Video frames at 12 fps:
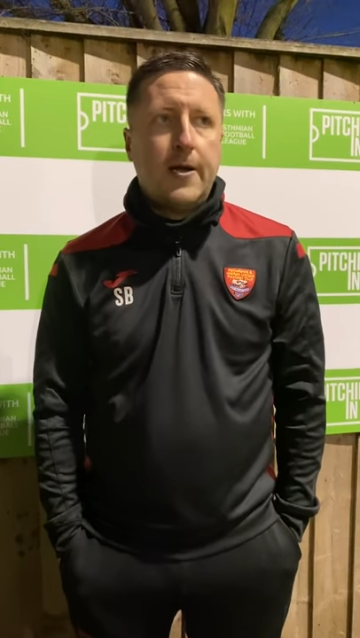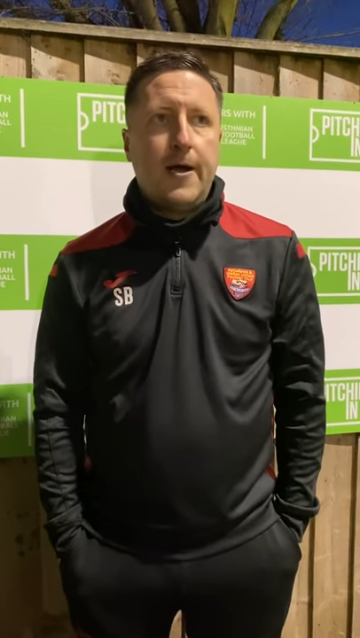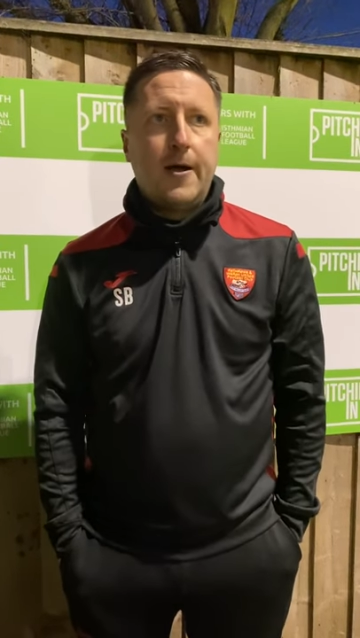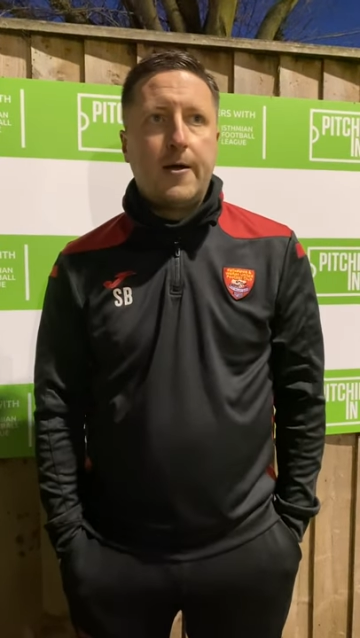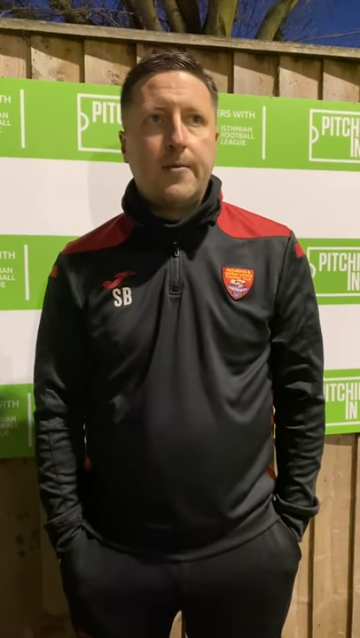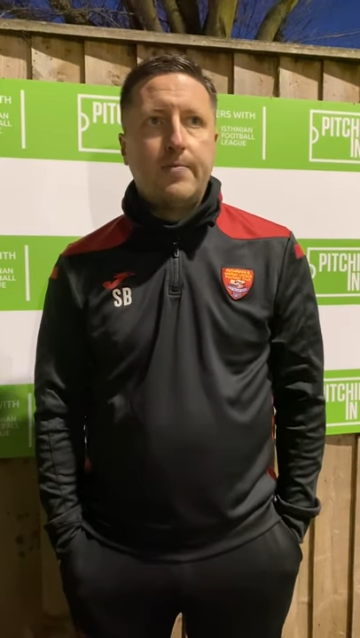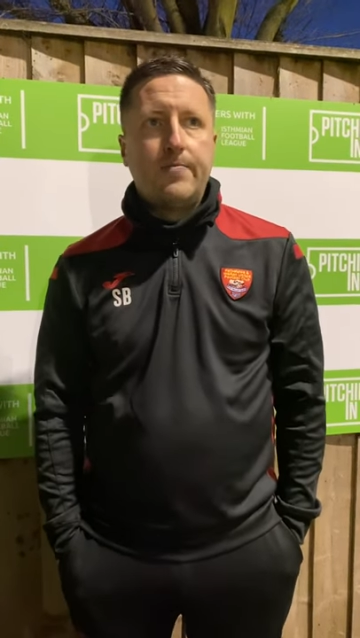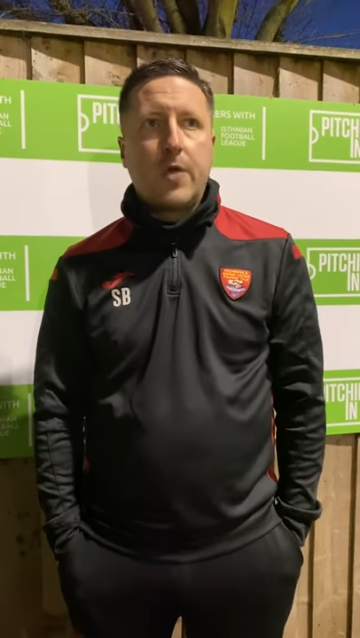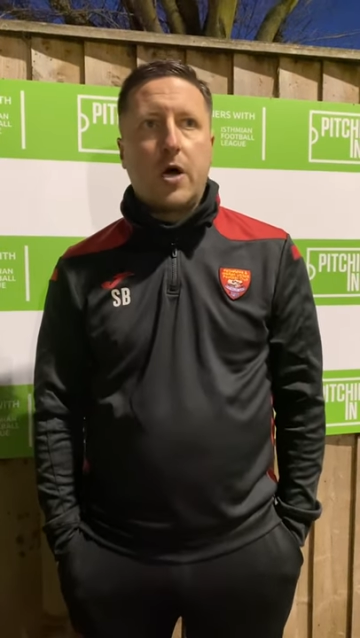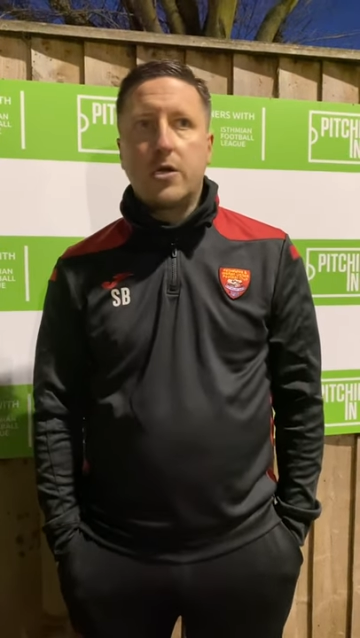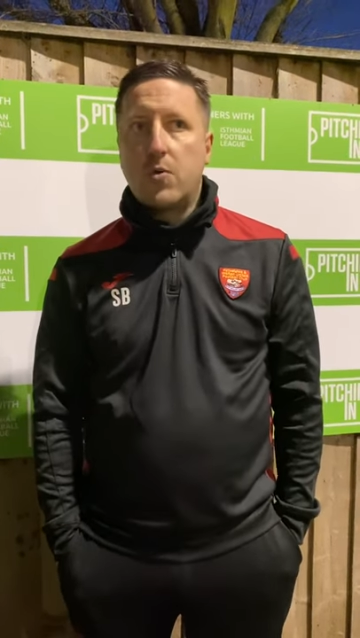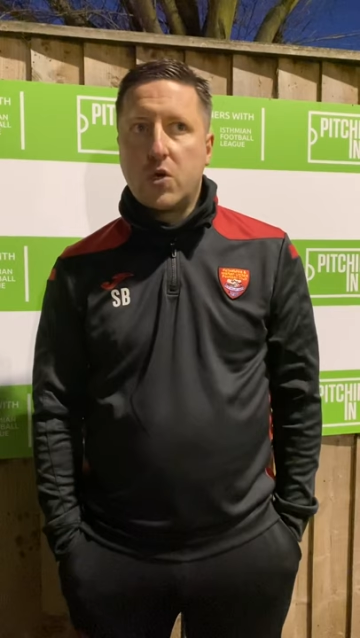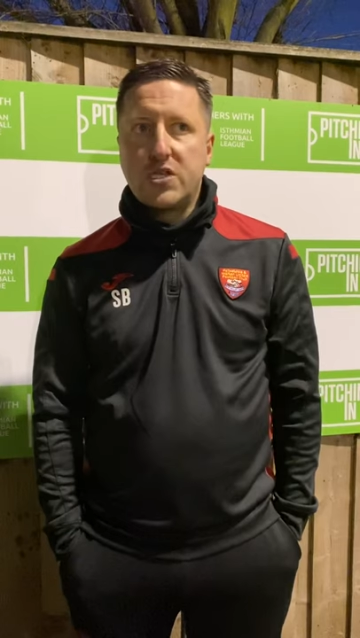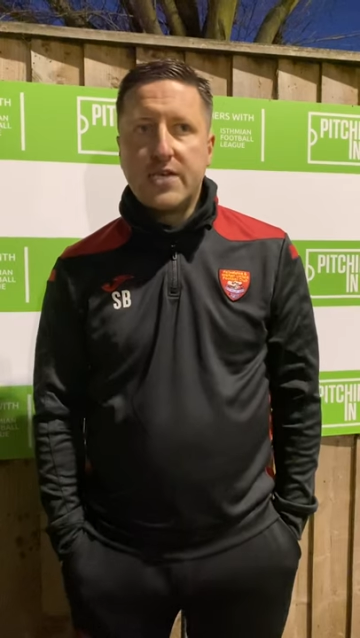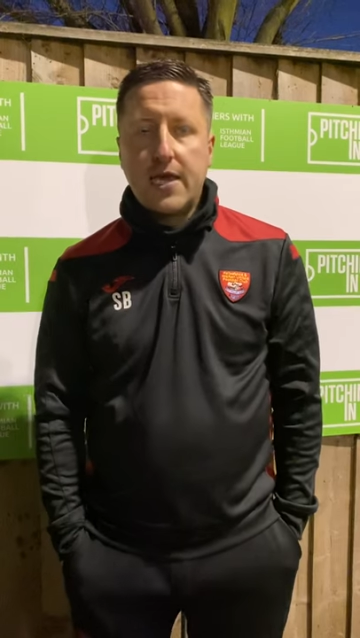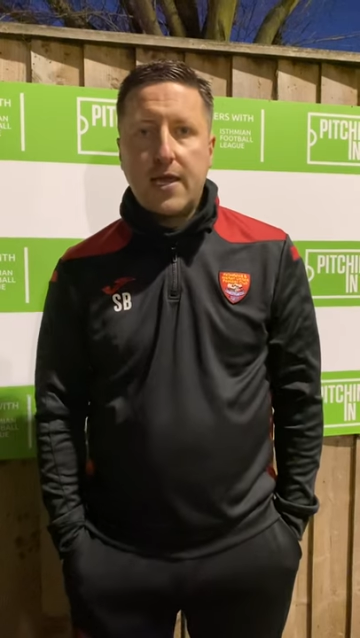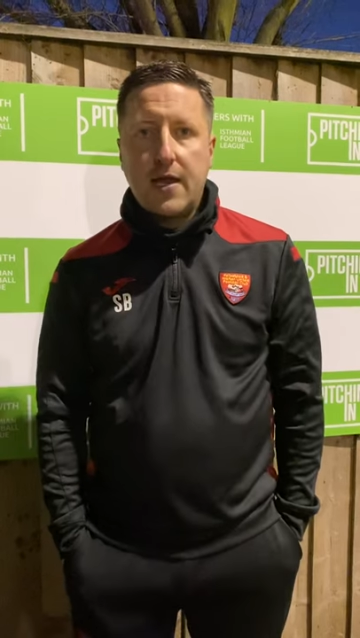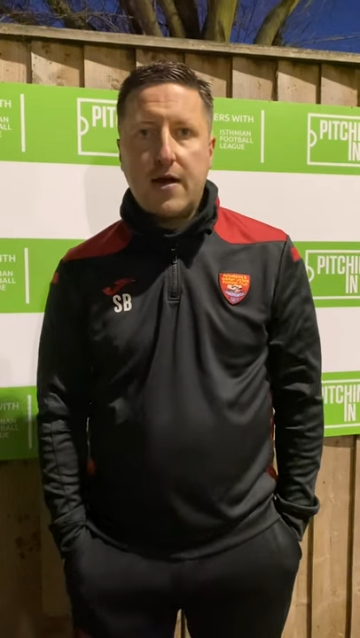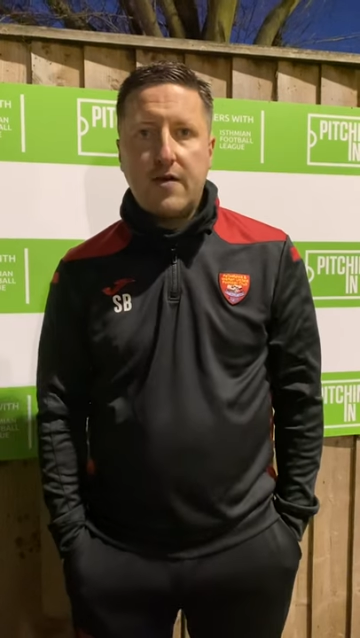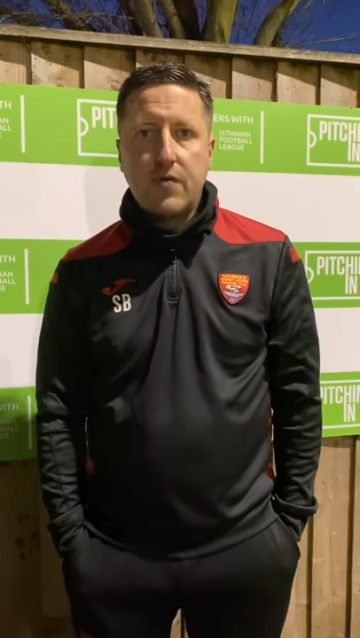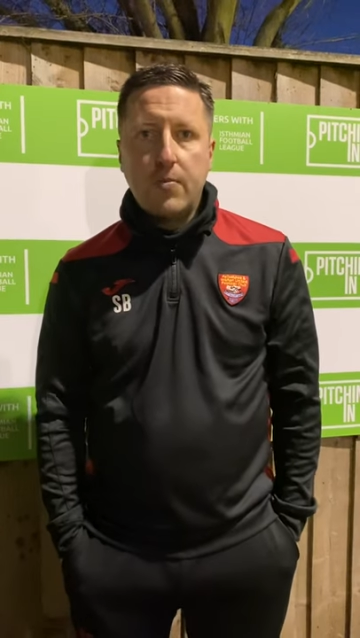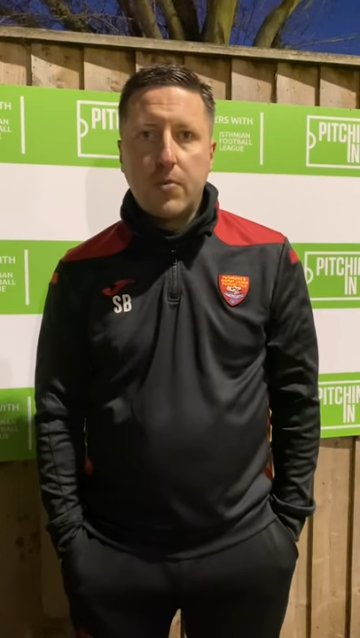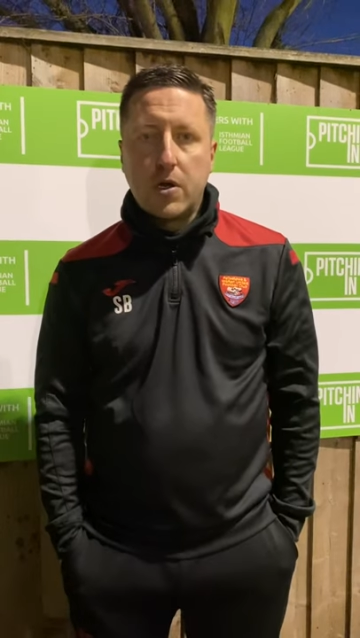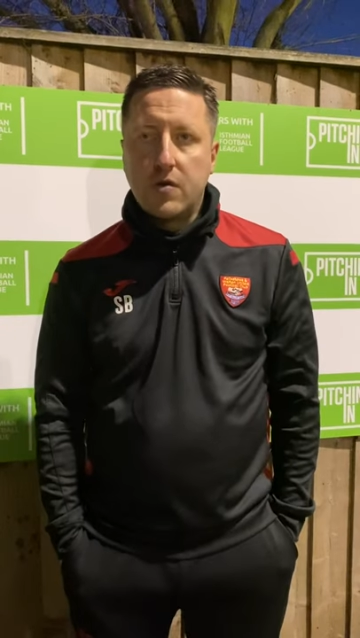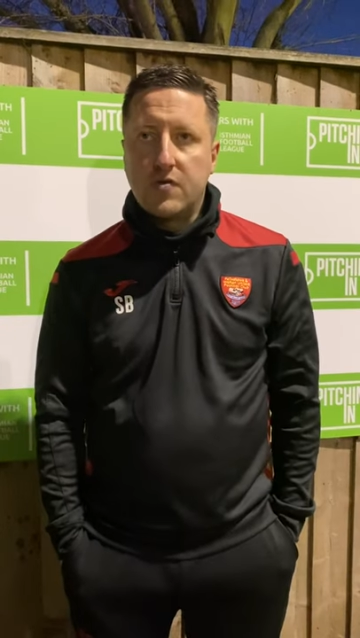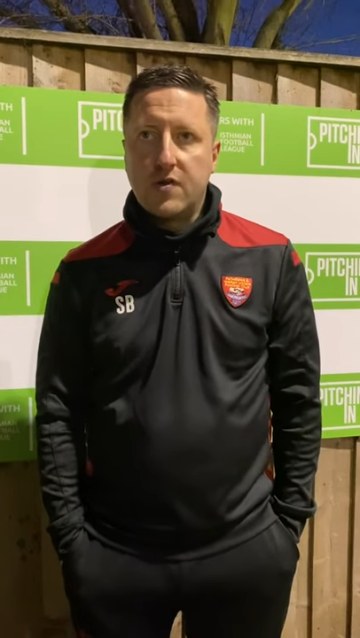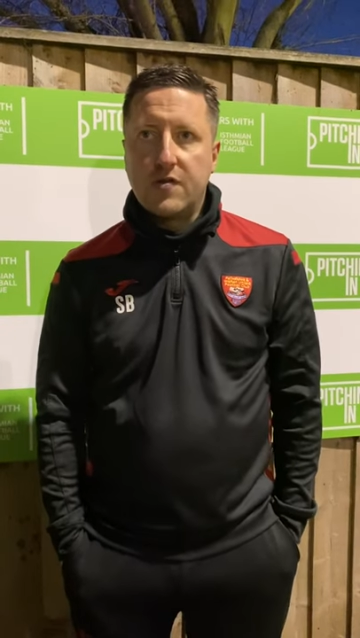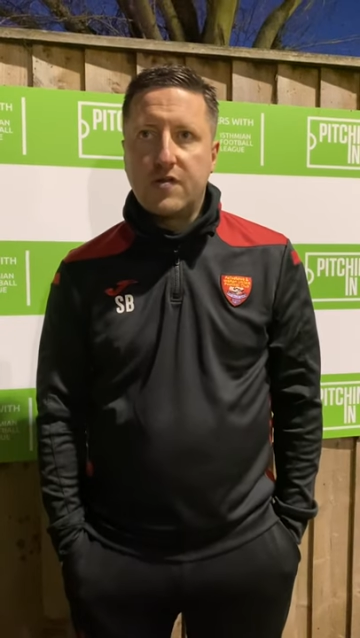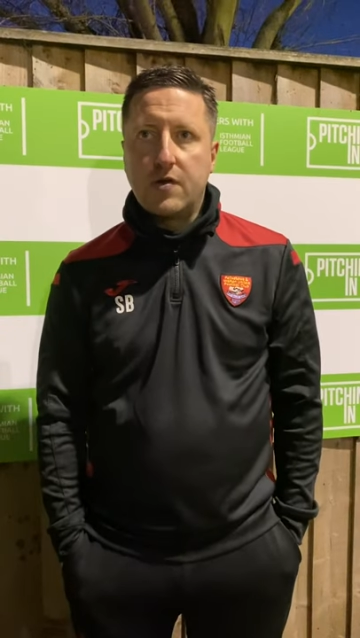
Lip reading: I don't want to take it out of him, because it